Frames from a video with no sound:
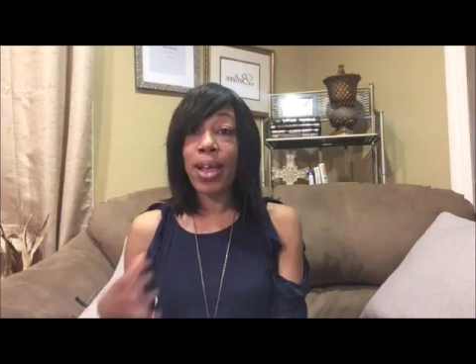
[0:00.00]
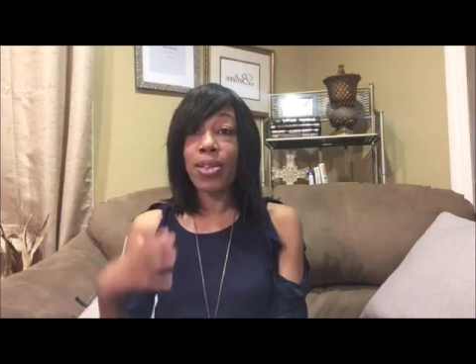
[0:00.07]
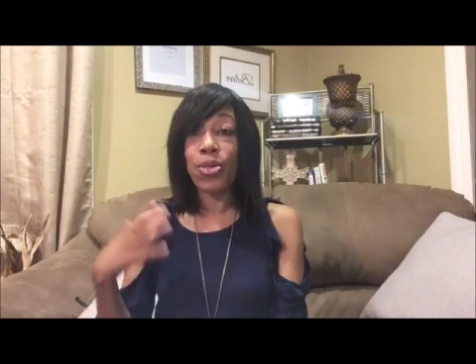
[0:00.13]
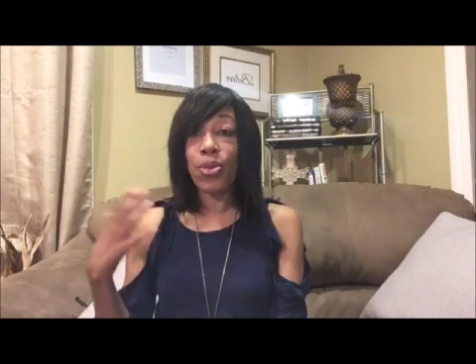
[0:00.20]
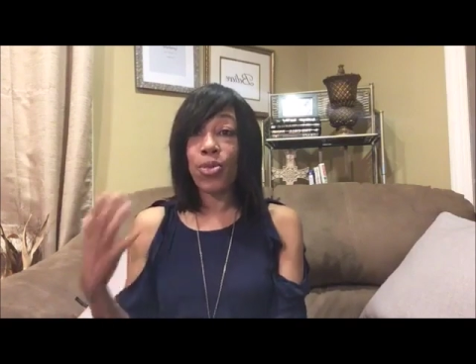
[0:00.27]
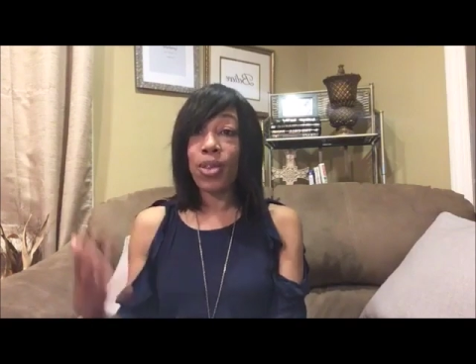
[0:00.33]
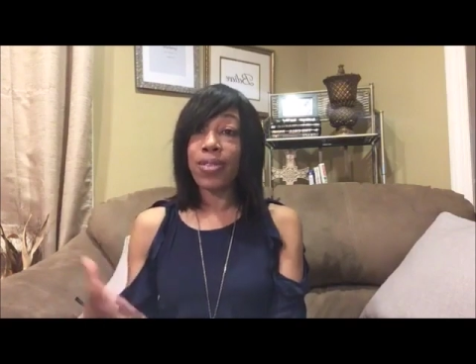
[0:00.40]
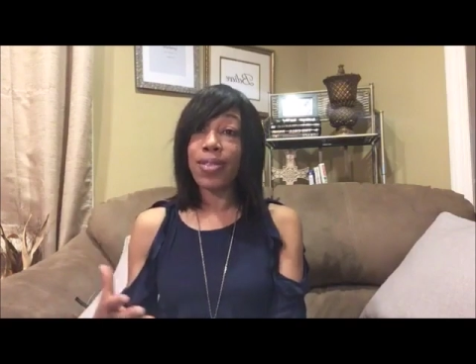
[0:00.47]

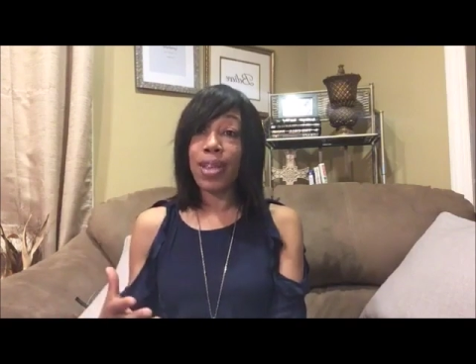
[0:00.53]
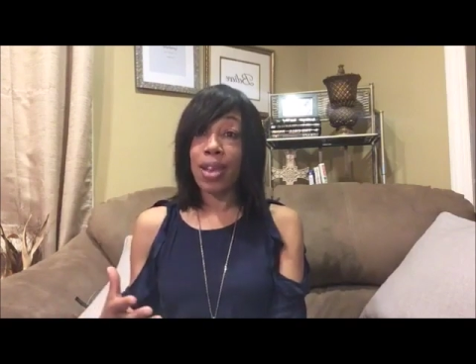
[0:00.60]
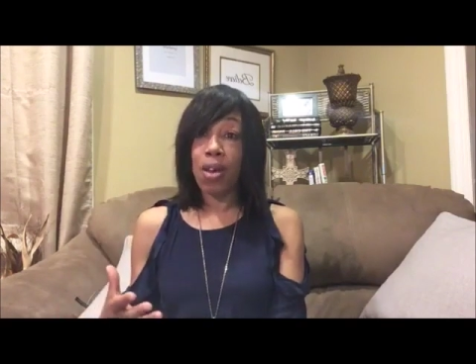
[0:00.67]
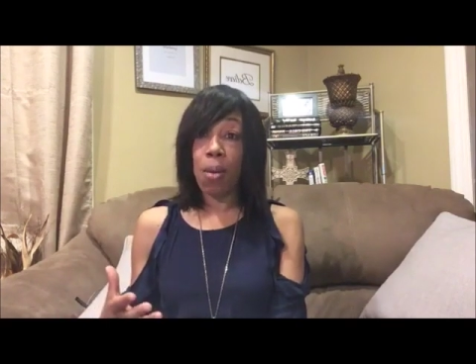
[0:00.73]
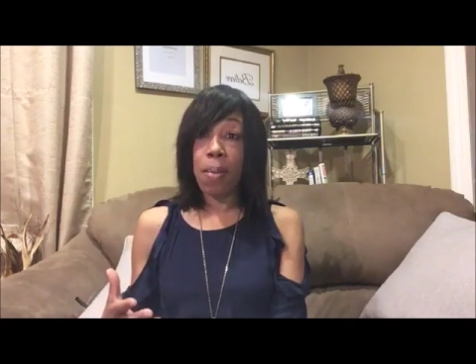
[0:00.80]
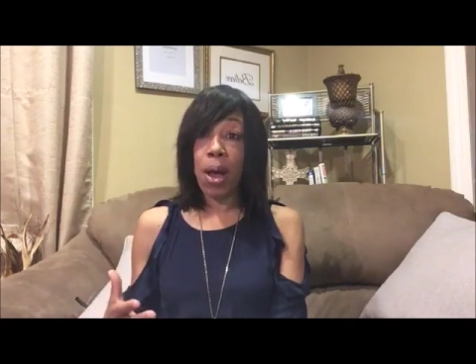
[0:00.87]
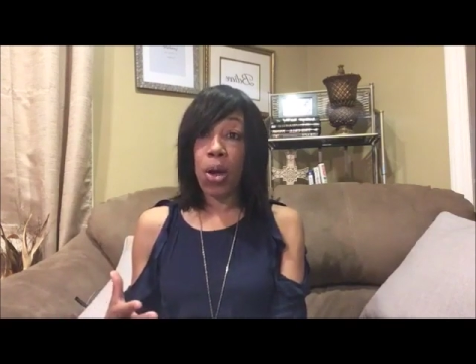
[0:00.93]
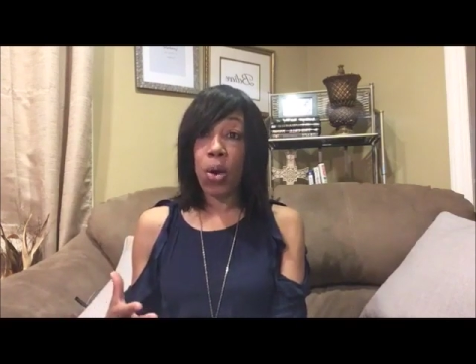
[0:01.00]
and do this
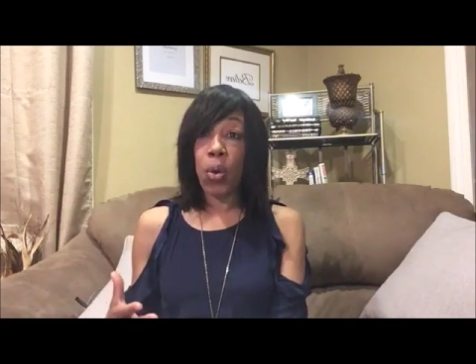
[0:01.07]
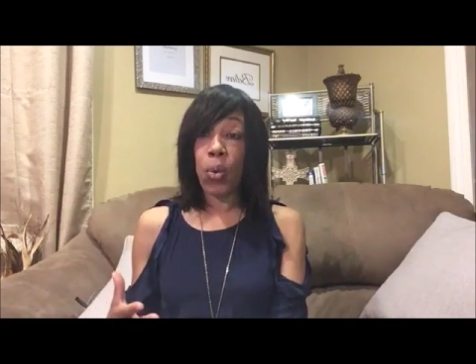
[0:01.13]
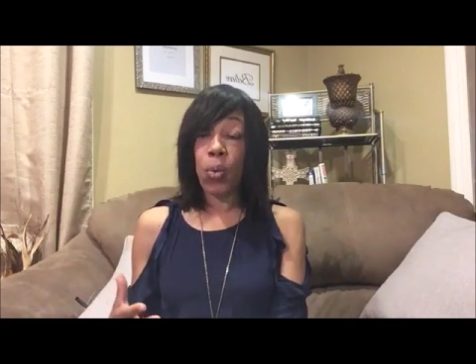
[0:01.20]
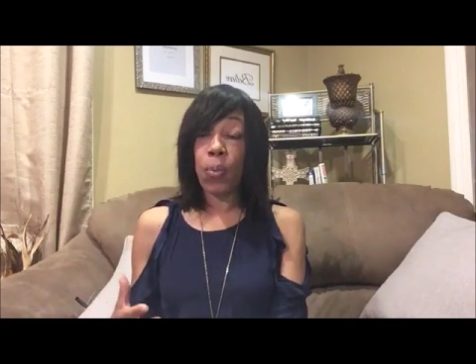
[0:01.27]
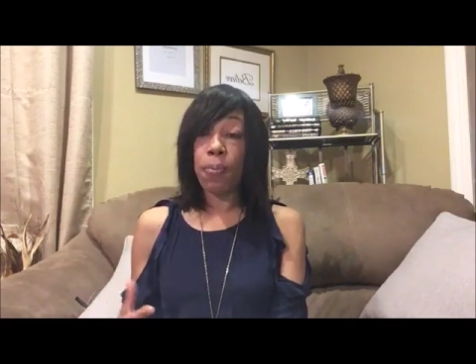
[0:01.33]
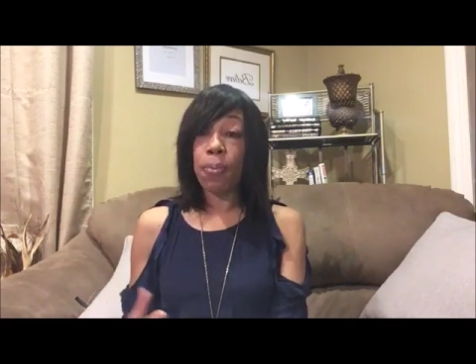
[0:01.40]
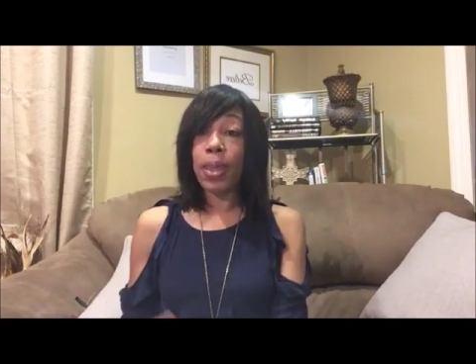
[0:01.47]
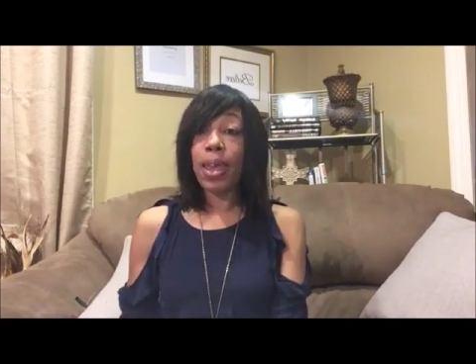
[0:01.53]
thing on my
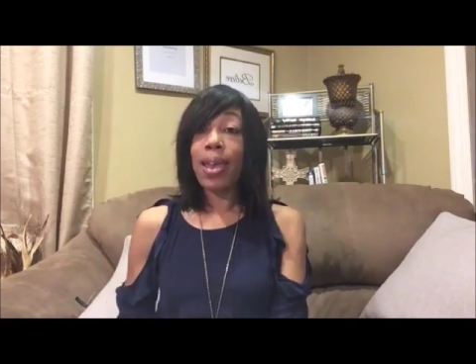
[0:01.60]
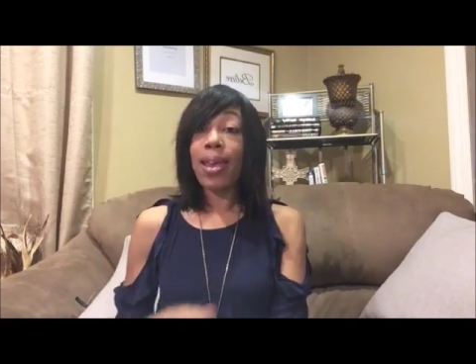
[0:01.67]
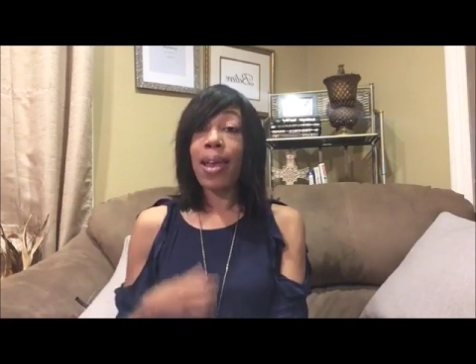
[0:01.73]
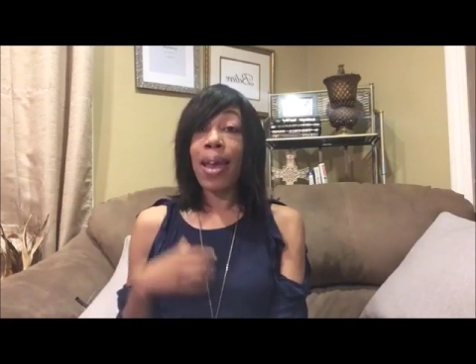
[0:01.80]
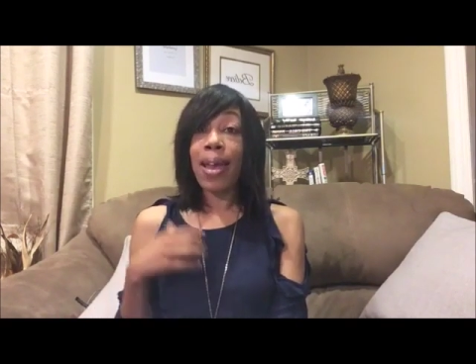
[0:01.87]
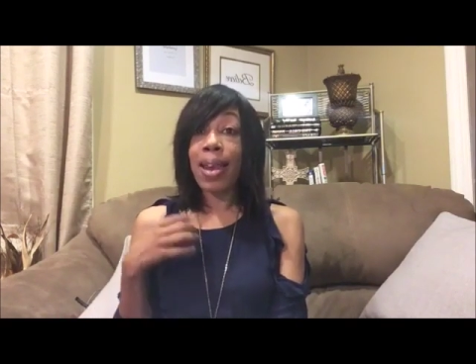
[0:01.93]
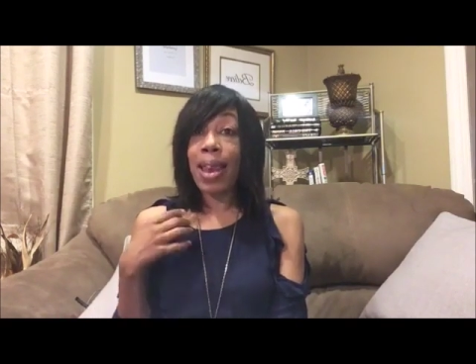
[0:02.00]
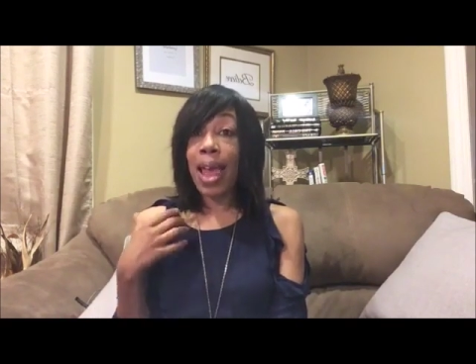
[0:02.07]
own.
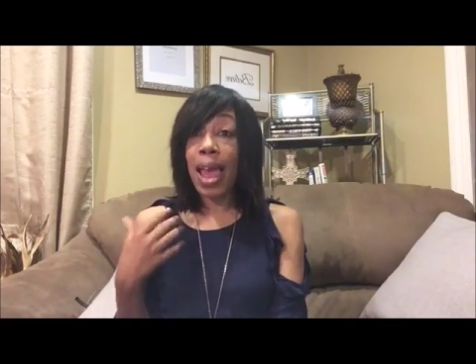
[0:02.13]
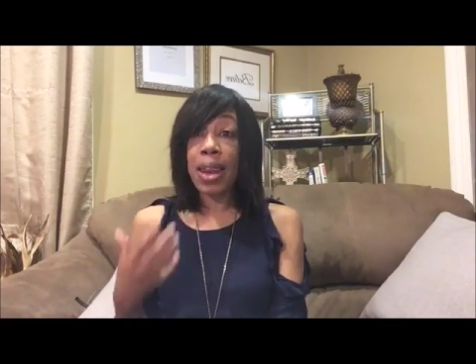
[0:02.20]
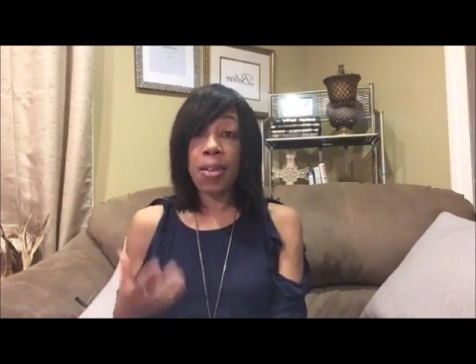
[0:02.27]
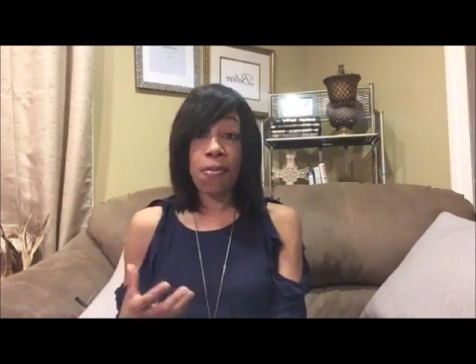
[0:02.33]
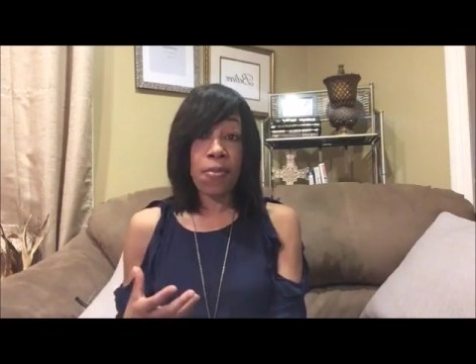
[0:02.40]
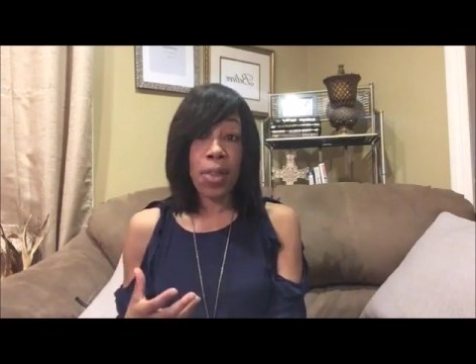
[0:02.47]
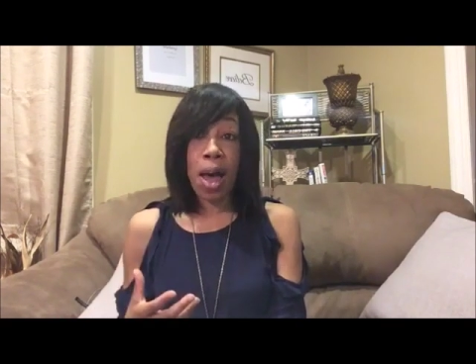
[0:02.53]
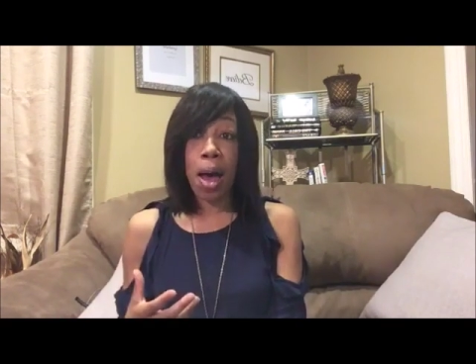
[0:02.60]
And
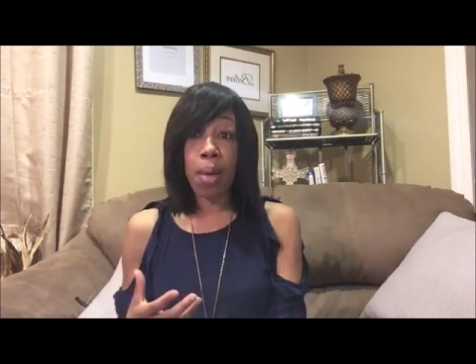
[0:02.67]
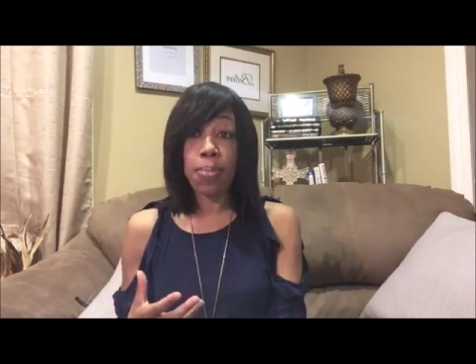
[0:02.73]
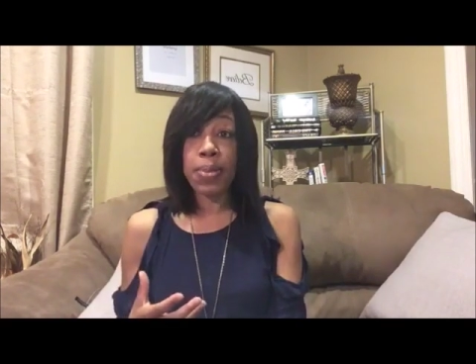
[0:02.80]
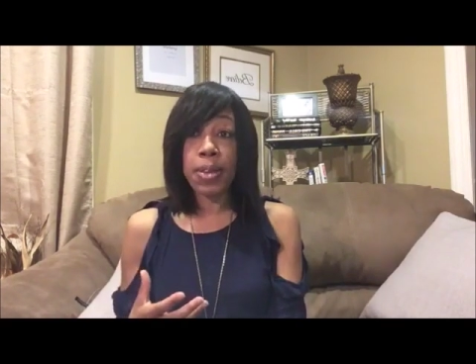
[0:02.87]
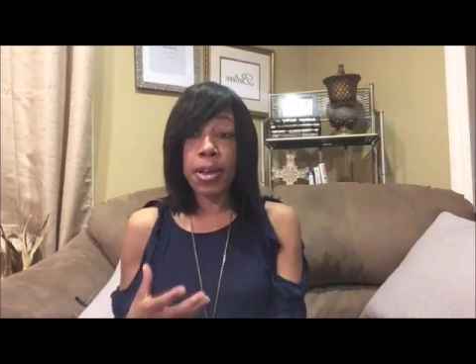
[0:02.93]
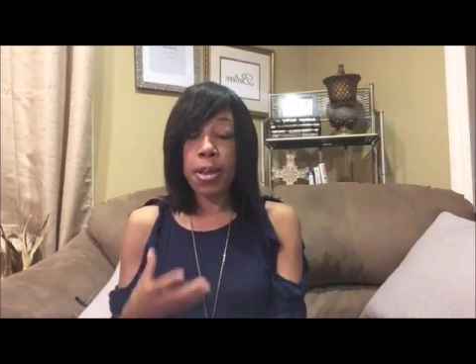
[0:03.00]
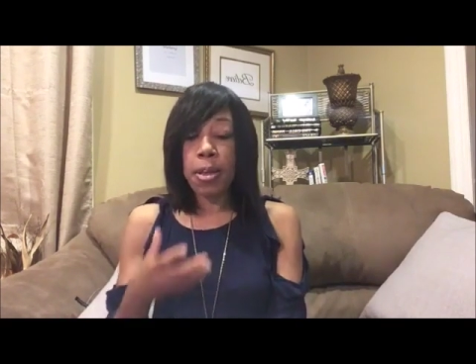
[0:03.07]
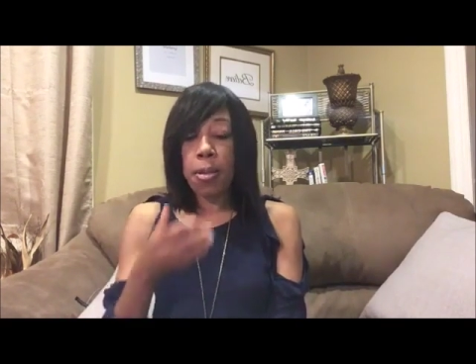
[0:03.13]
it flopped.